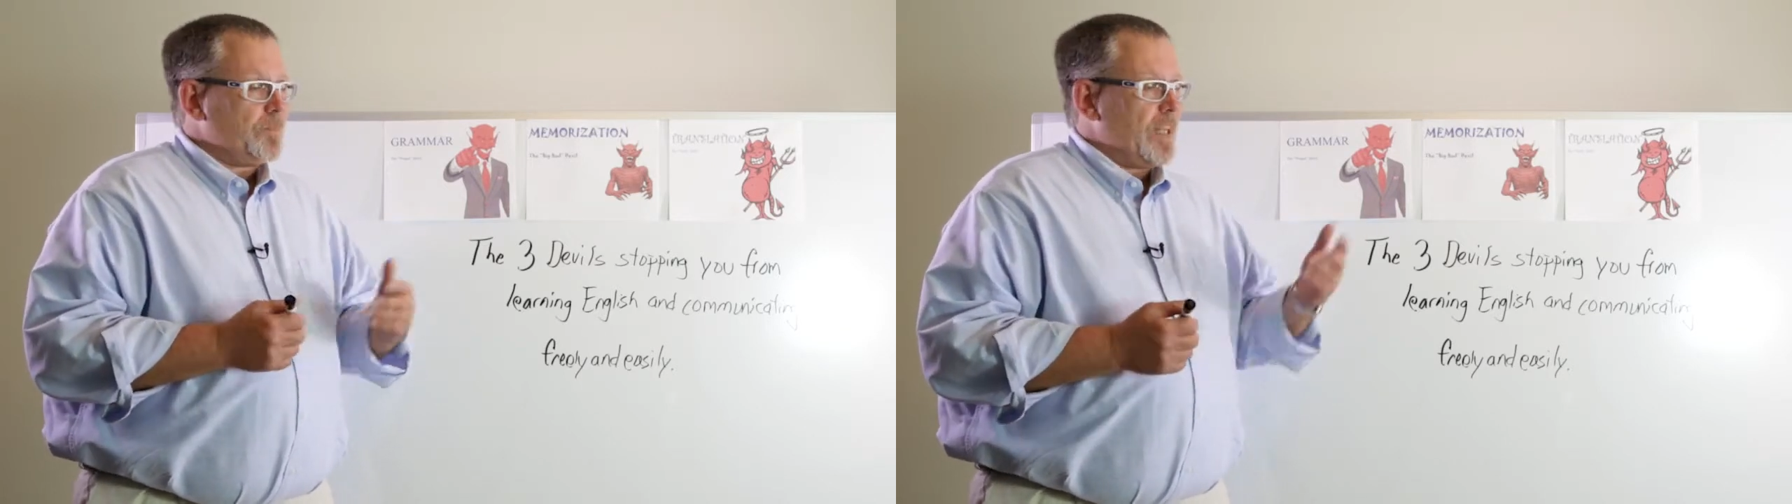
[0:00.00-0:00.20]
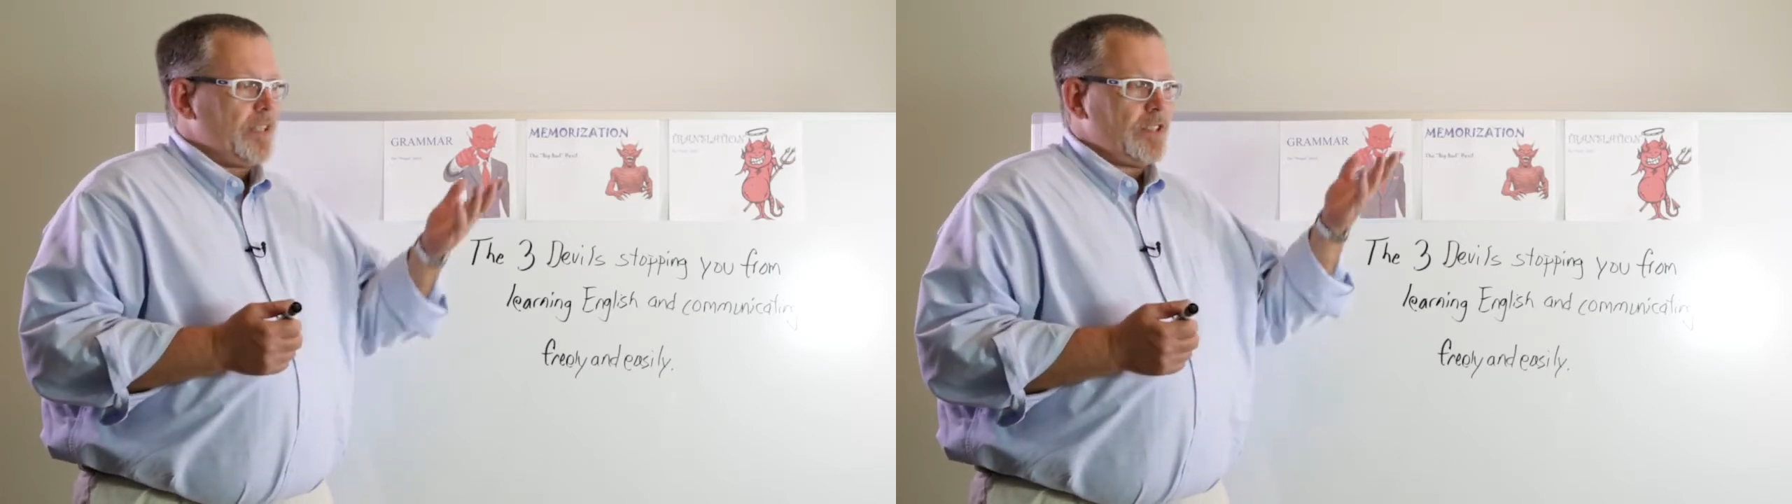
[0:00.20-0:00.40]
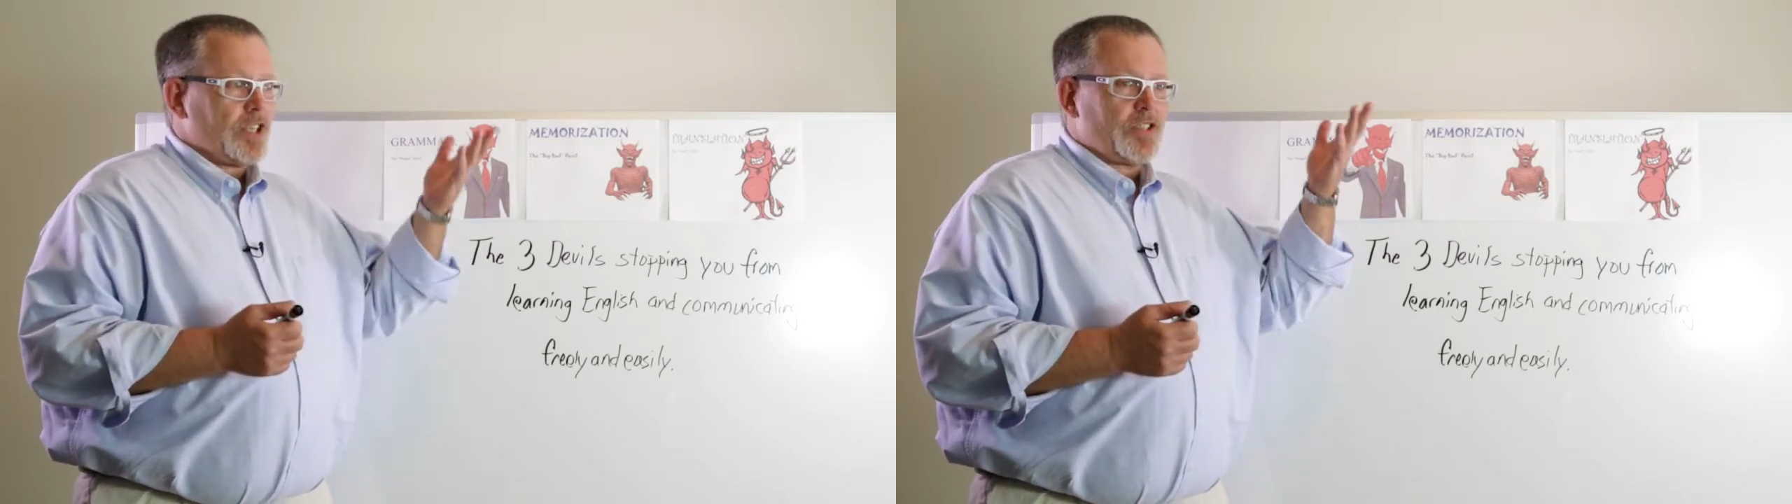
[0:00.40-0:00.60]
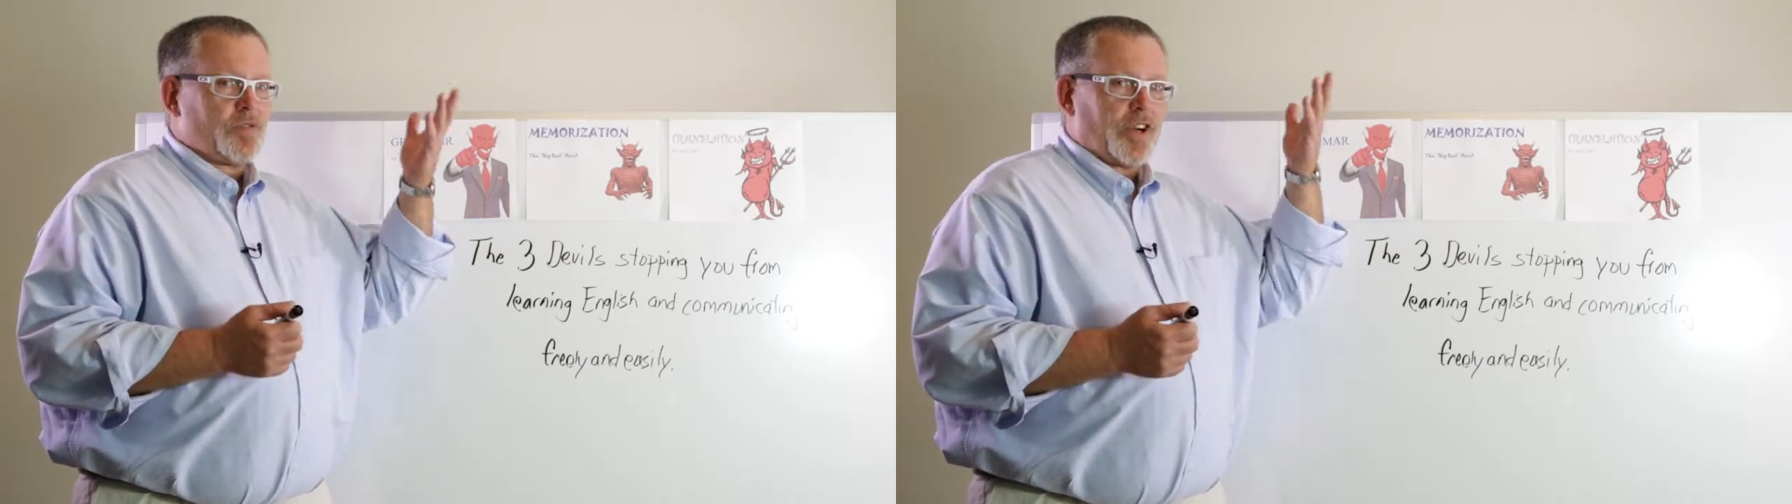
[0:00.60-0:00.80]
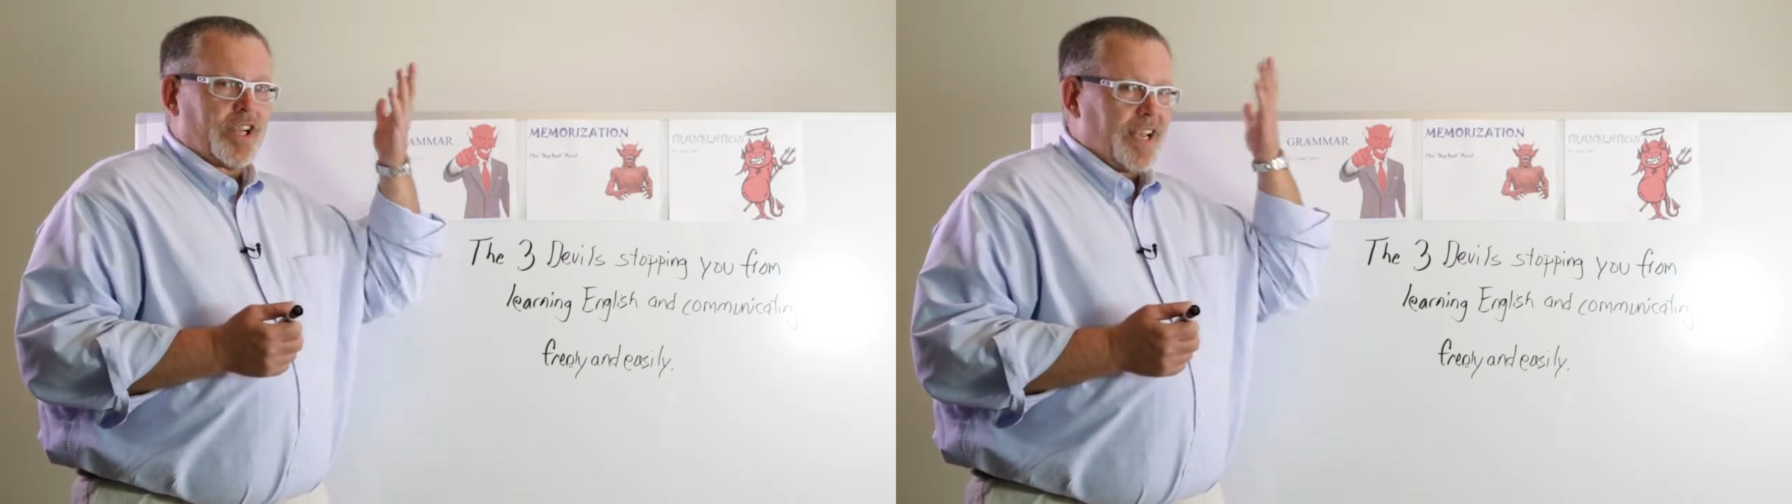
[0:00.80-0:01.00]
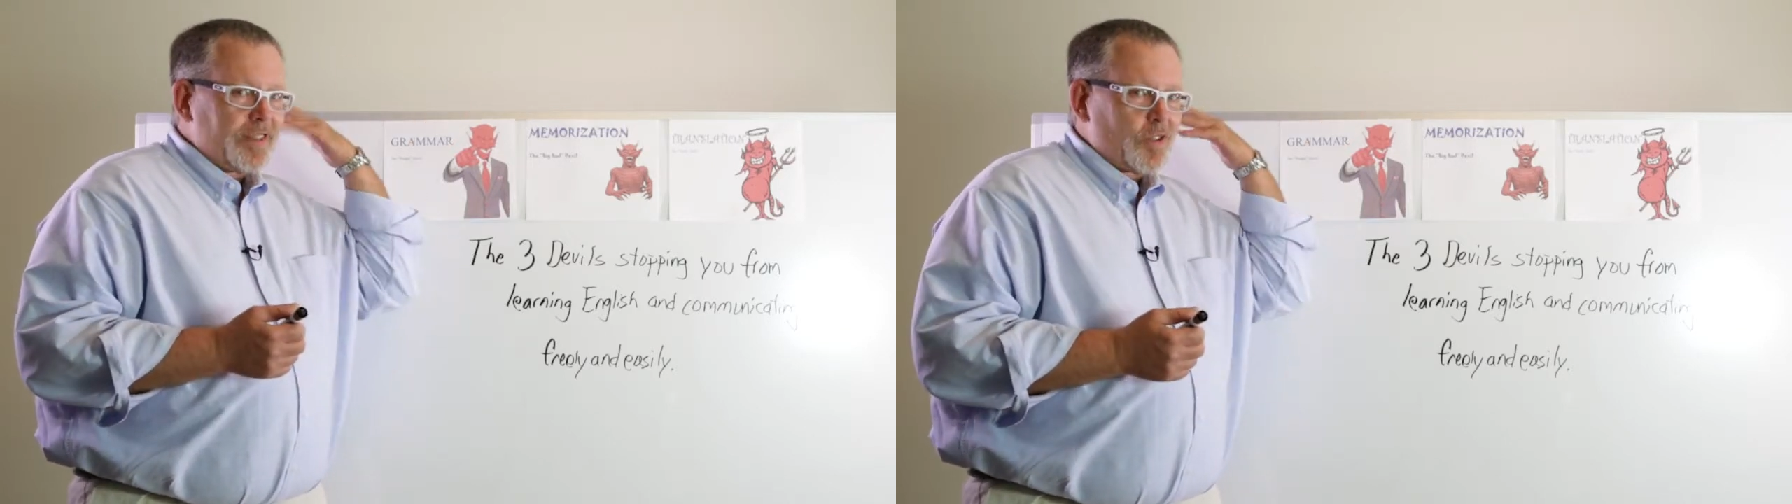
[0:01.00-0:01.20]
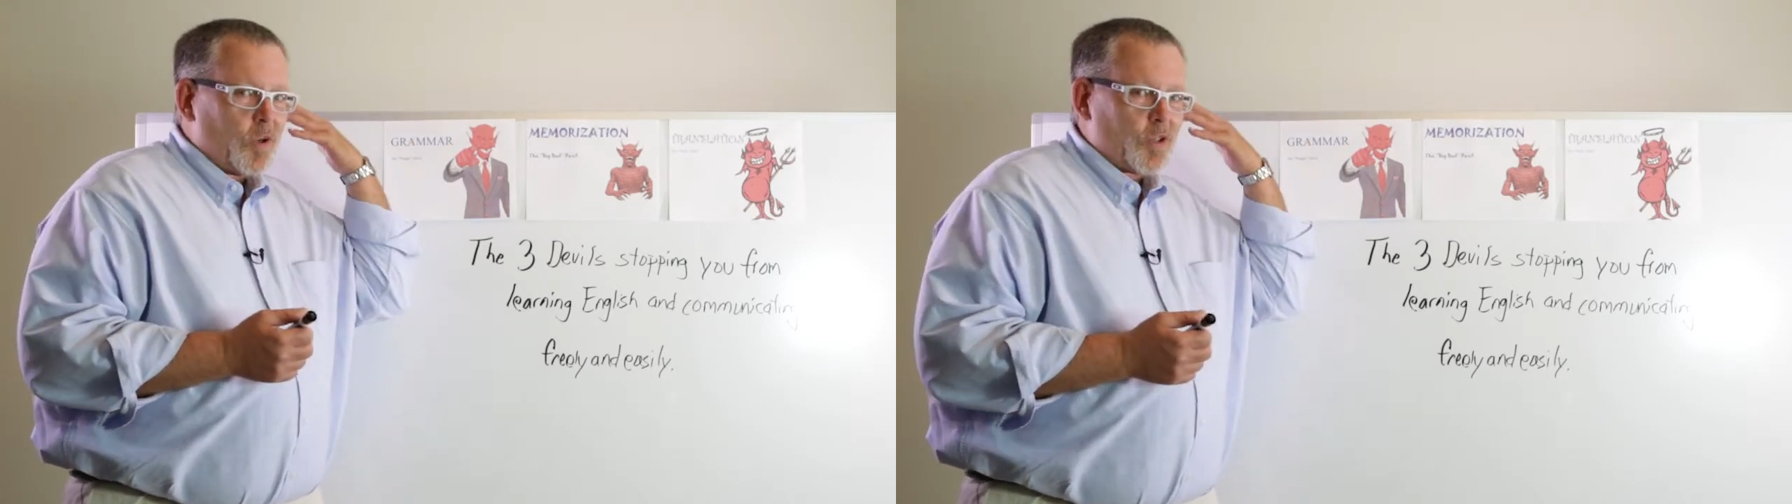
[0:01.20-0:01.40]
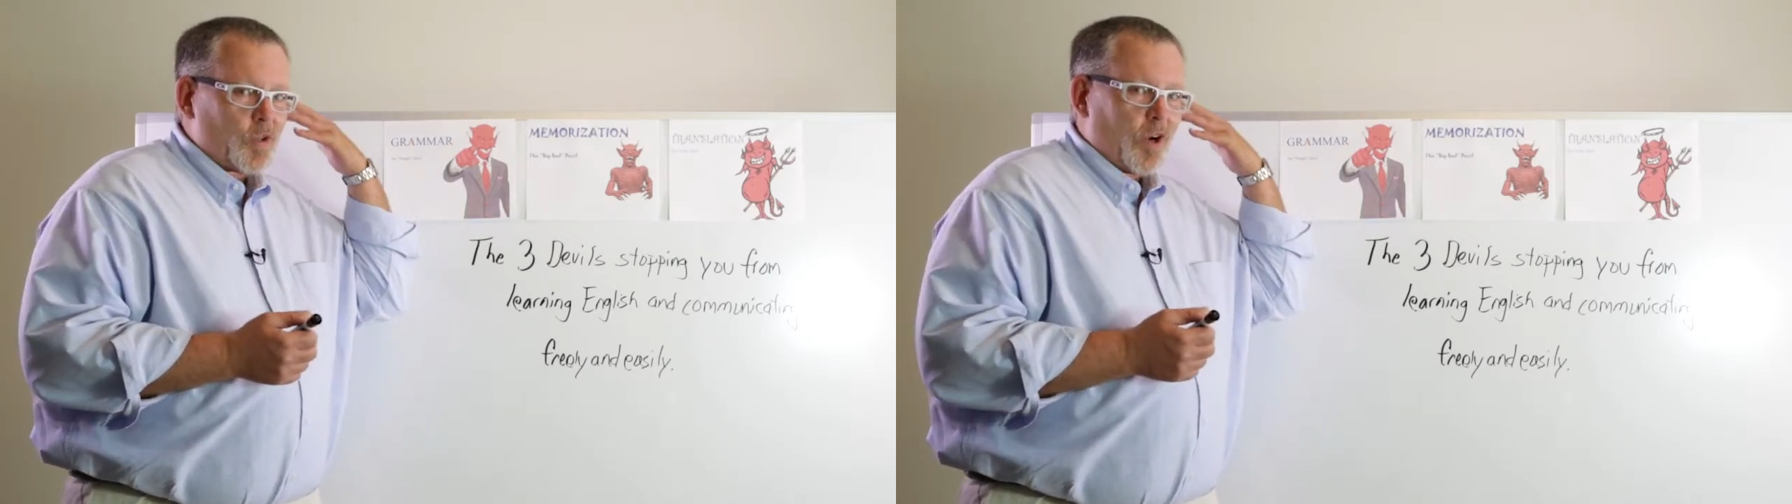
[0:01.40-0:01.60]
they just forget
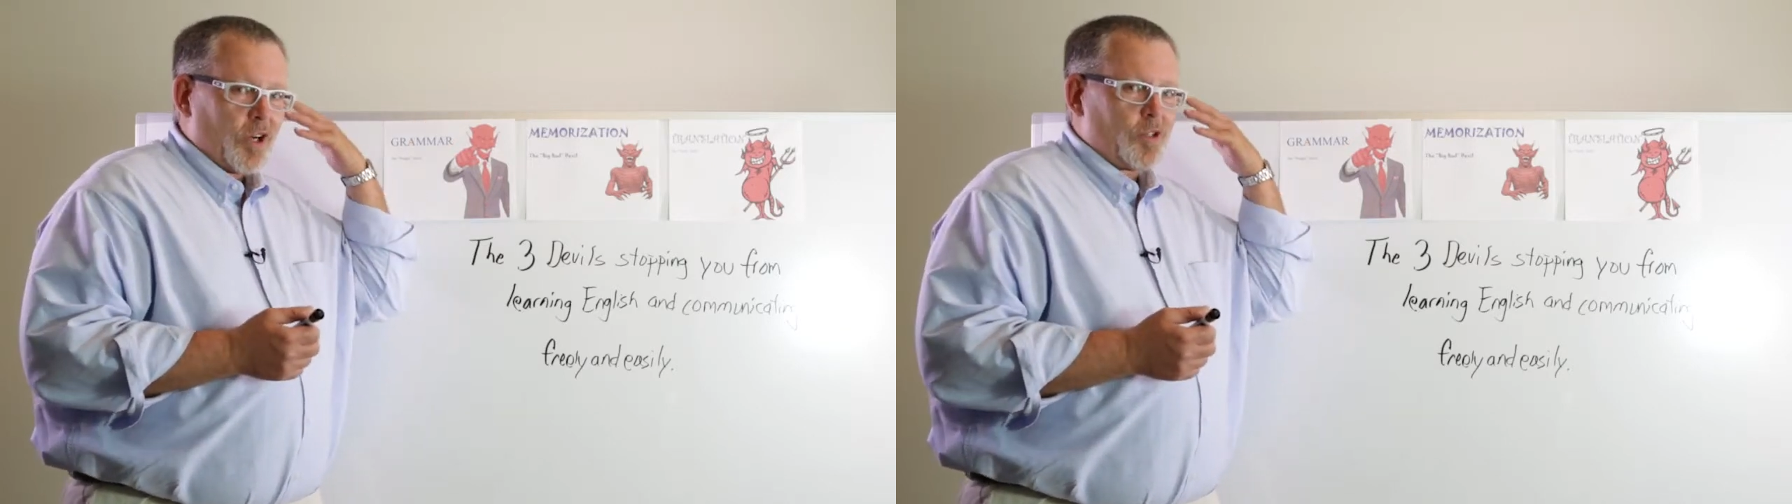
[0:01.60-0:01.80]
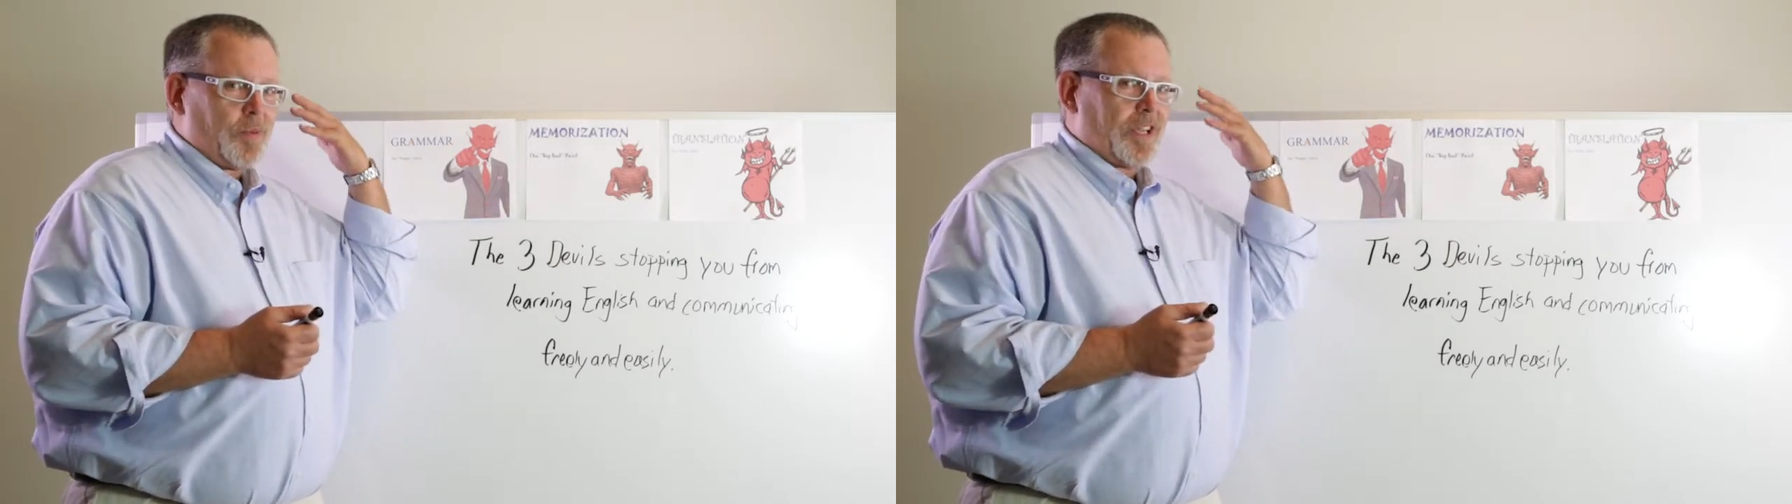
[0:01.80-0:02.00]
those words